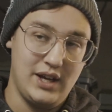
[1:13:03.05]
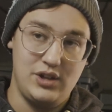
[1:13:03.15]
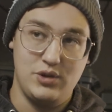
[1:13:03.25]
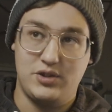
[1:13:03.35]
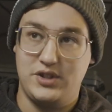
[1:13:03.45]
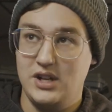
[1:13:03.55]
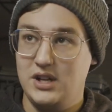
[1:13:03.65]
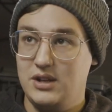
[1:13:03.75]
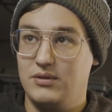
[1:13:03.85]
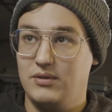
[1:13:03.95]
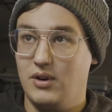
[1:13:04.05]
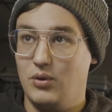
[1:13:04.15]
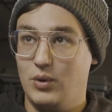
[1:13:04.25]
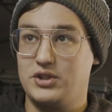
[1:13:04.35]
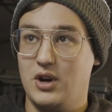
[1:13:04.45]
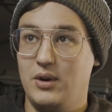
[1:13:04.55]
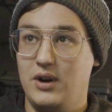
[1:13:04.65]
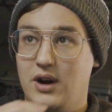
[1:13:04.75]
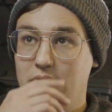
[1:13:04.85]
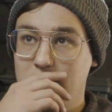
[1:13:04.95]
And you see what's going
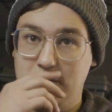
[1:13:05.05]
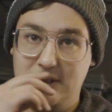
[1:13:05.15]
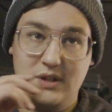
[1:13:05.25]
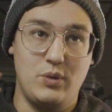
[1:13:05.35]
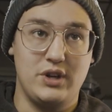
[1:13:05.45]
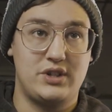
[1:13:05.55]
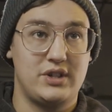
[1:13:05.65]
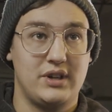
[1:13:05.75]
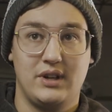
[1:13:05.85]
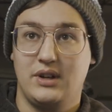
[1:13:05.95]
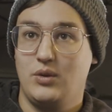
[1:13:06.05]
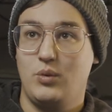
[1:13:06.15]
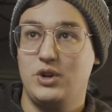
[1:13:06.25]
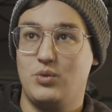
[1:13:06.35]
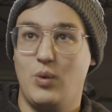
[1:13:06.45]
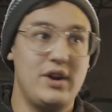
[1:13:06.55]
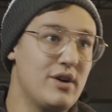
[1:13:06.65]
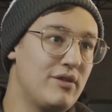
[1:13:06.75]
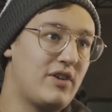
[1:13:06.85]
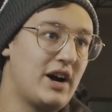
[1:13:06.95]
on. You see which
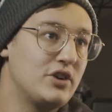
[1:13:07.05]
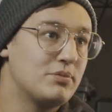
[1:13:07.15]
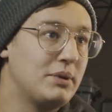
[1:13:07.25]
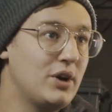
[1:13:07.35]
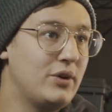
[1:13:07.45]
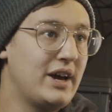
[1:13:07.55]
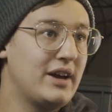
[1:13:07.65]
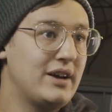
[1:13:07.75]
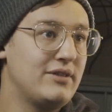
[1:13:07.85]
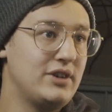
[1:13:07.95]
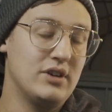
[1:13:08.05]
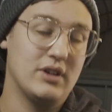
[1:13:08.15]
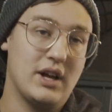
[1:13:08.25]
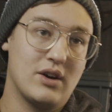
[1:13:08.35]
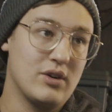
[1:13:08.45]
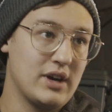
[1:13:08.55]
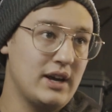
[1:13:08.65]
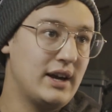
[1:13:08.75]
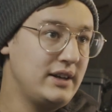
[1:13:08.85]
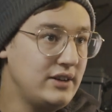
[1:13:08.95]
window fire's blowing out of, and you're like, okay,
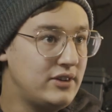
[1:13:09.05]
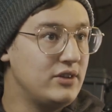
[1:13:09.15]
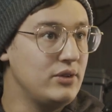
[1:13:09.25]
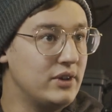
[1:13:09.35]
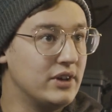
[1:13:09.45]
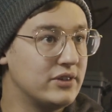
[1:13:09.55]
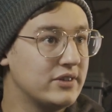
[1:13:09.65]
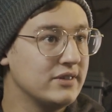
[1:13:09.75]
I need to do this,